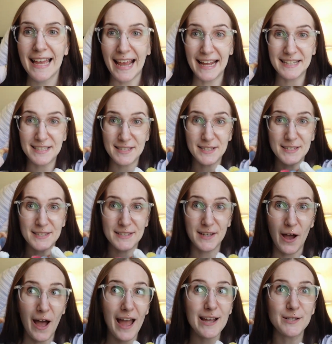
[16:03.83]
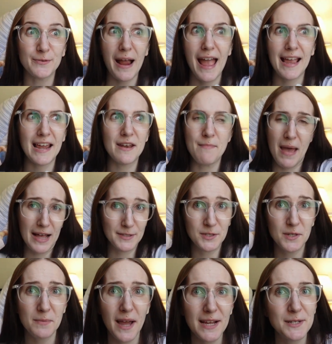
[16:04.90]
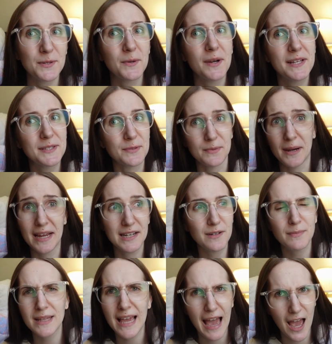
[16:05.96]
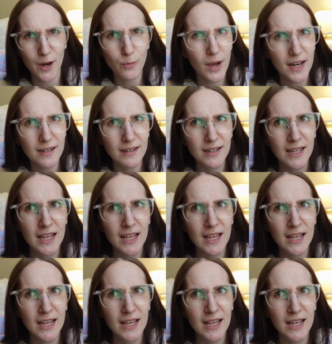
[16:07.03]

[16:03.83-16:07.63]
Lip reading: It's the Sky Dragon. Mastermind Toys randomly had one.